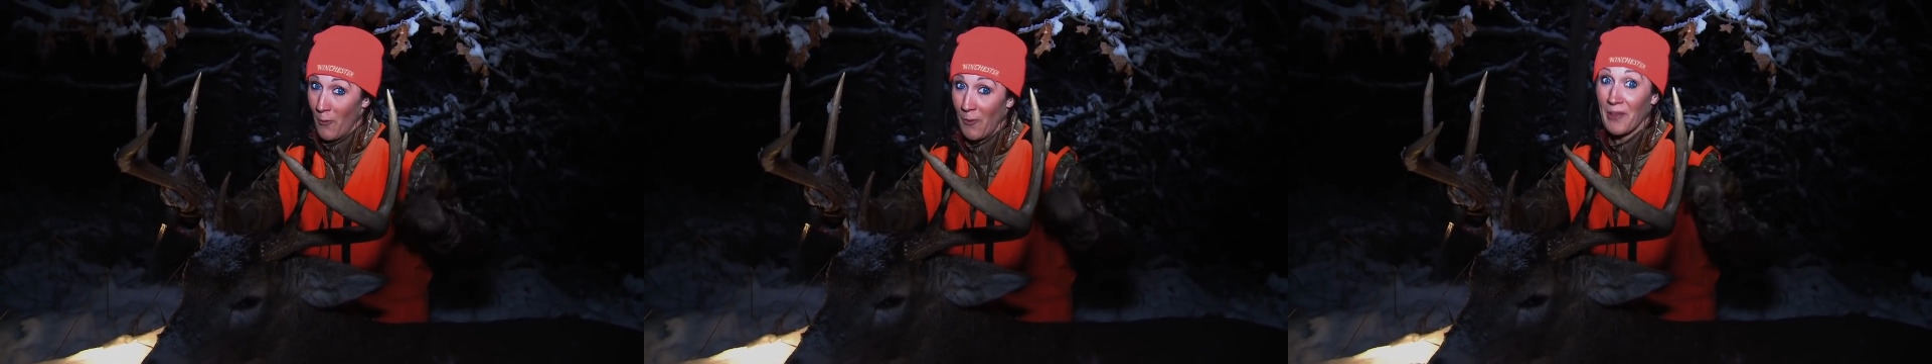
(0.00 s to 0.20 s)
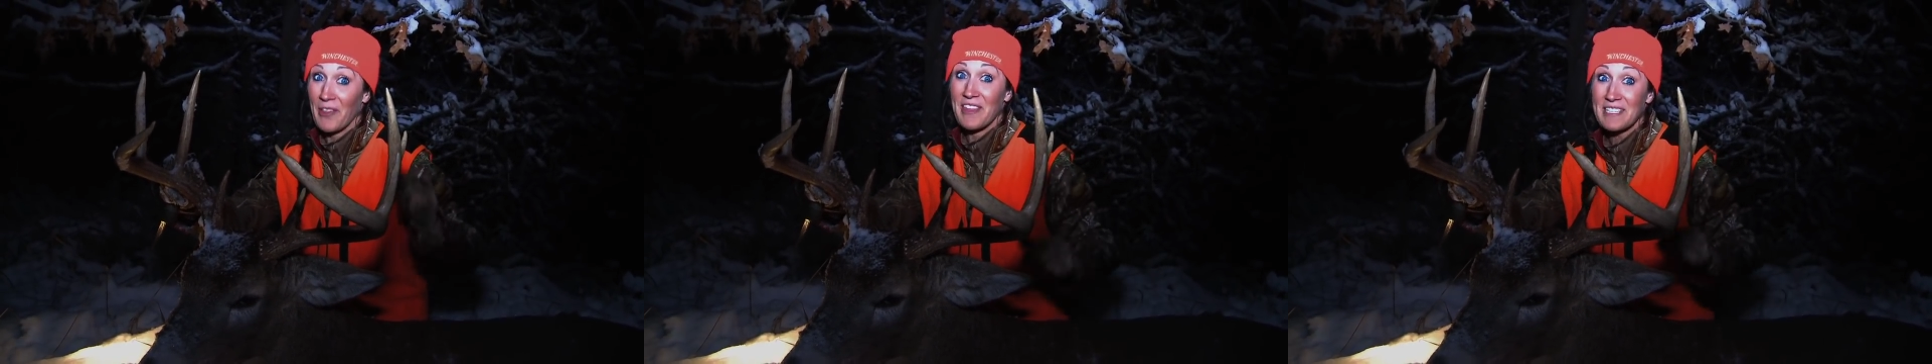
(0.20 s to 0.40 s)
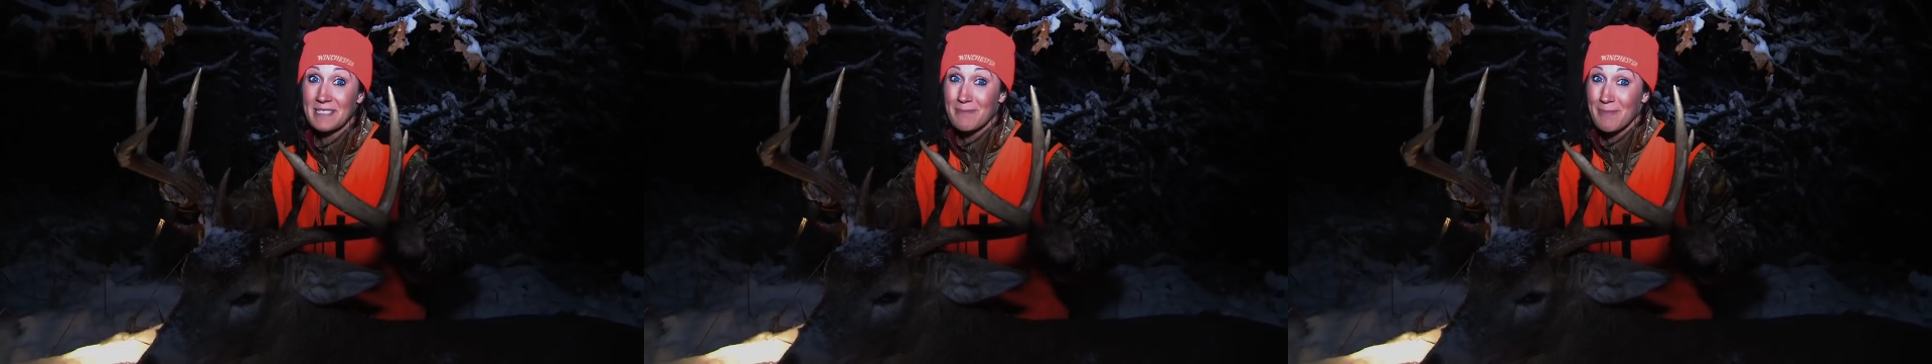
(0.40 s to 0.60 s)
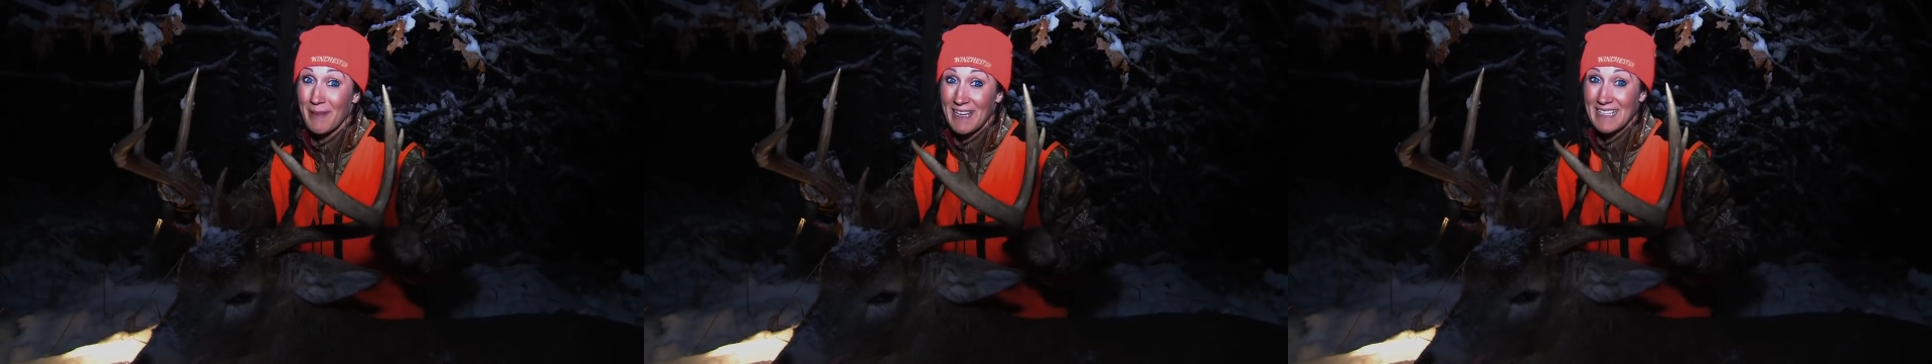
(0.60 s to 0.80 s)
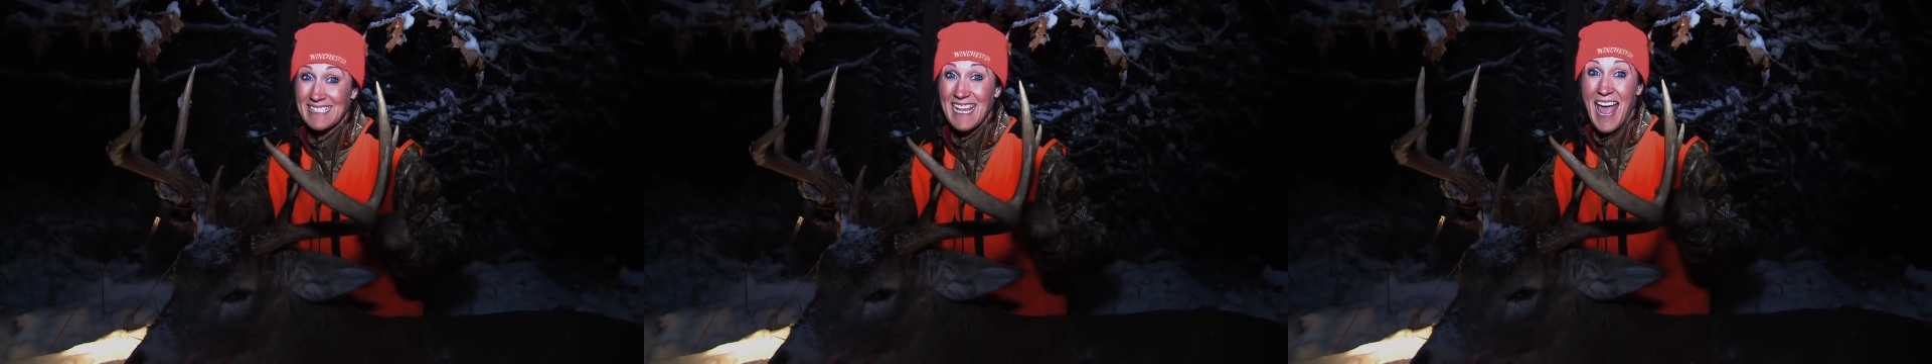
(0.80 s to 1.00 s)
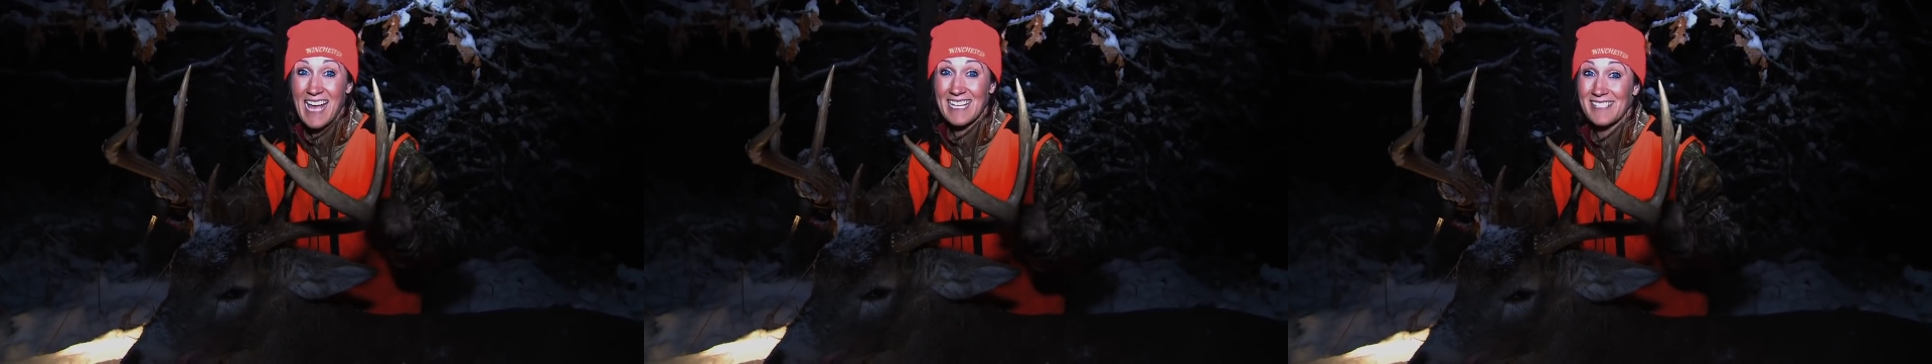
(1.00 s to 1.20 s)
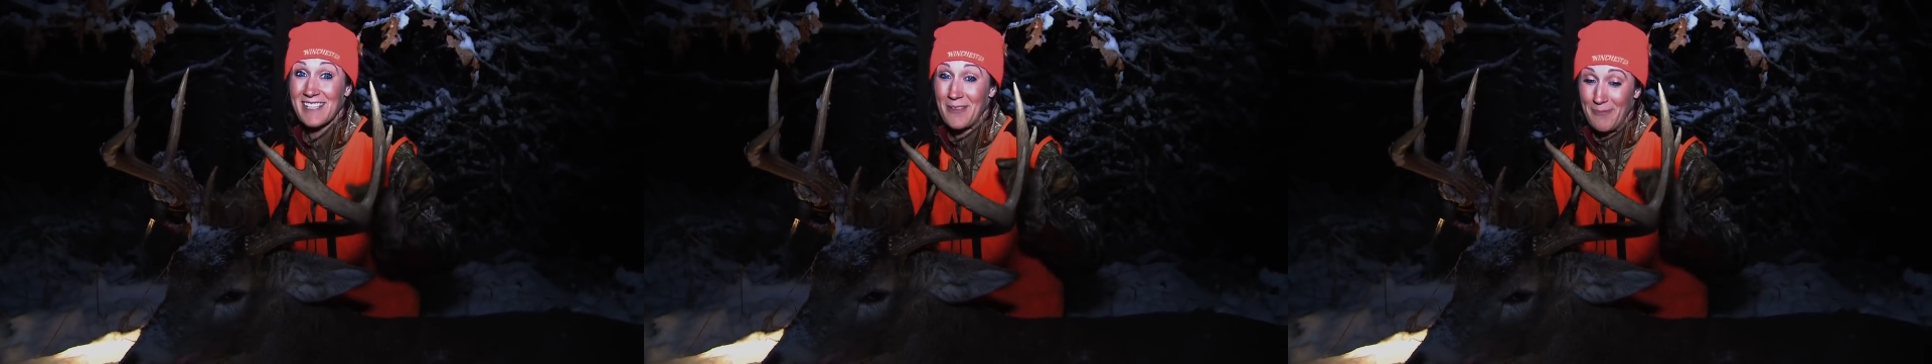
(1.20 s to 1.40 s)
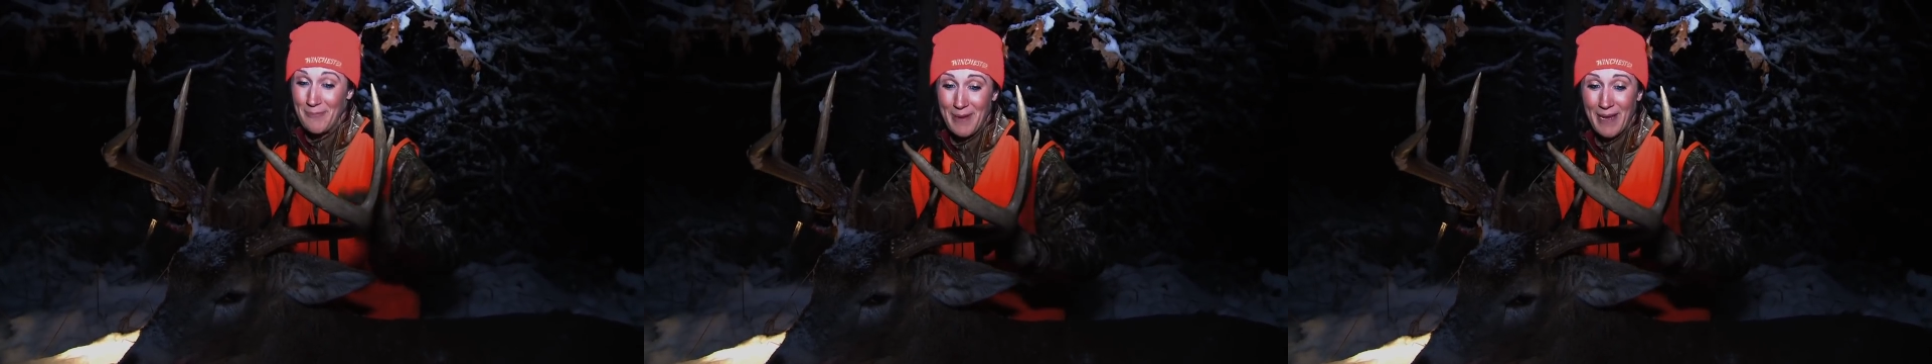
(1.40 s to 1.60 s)
well, this place has
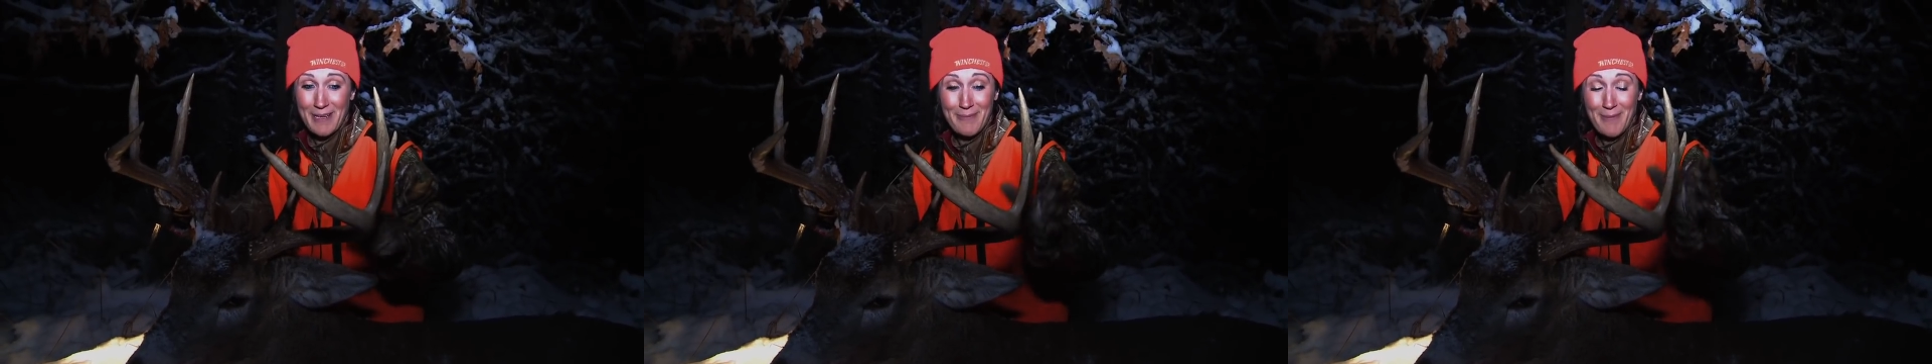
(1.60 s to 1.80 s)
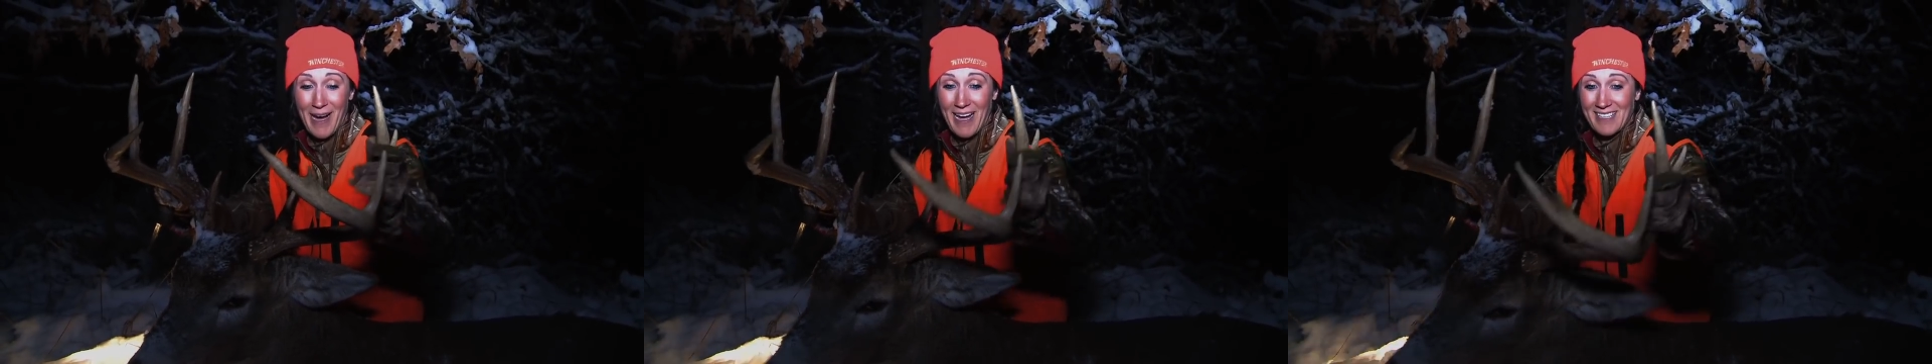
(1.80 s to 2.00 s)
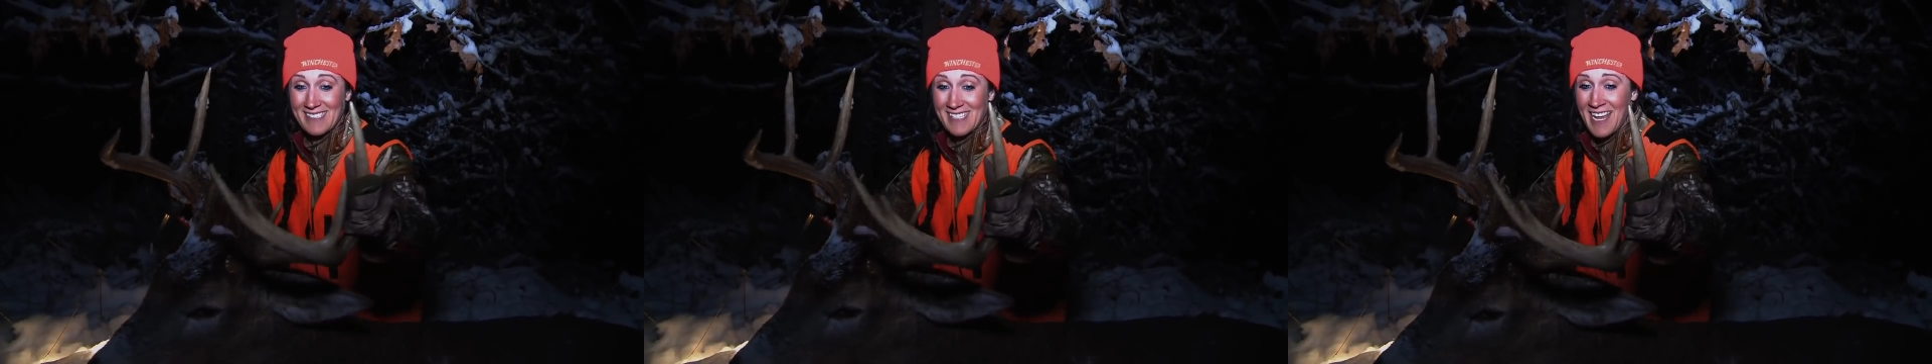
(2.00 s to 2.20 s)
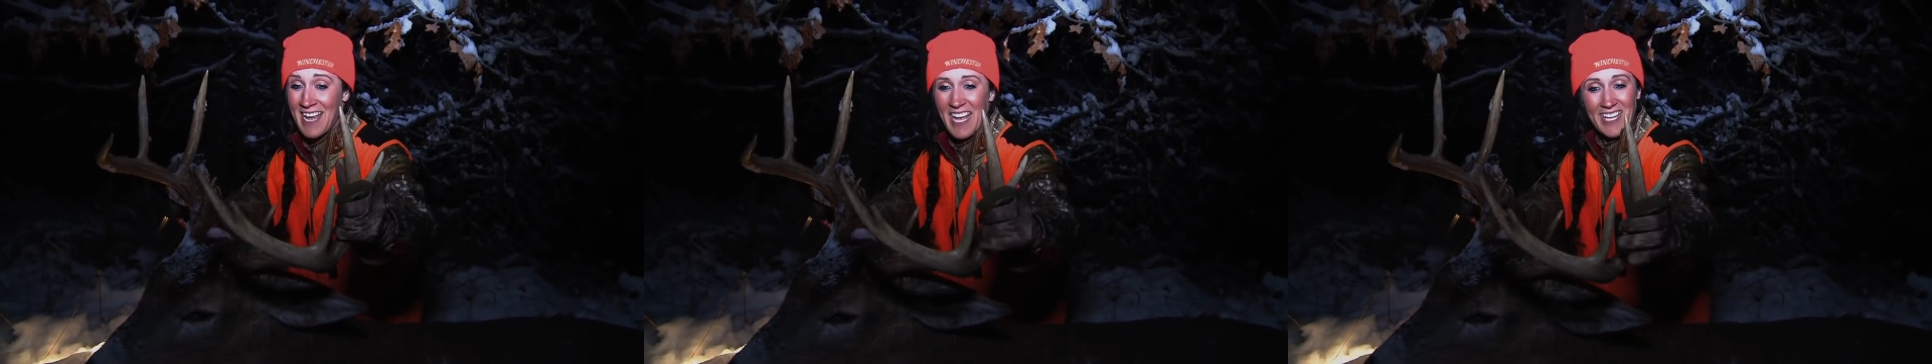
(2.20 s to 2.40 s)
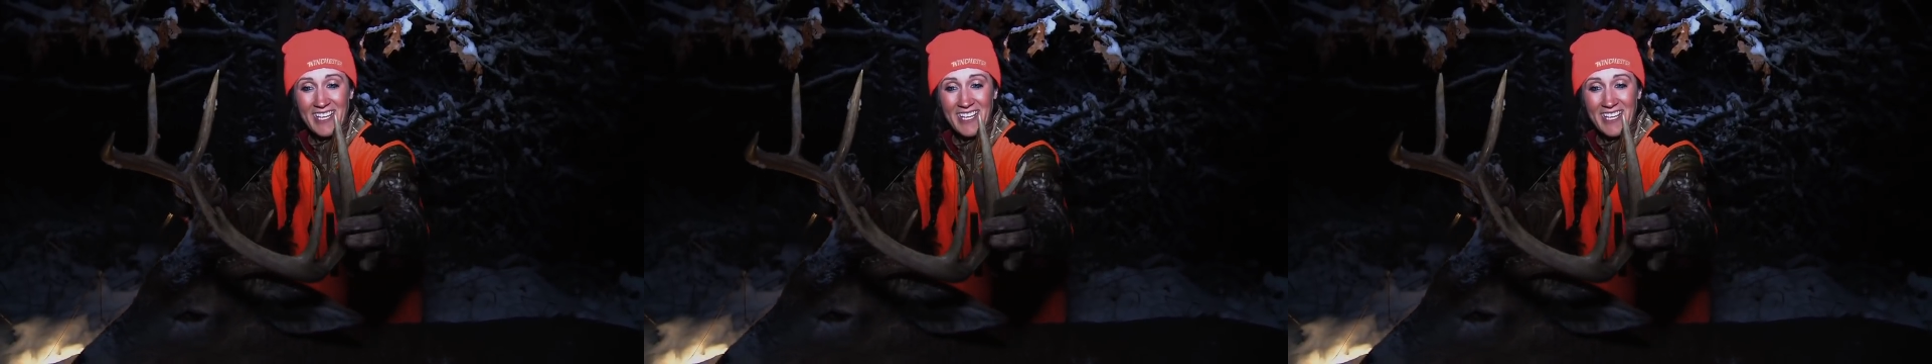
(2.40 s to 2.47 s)
the big bucks.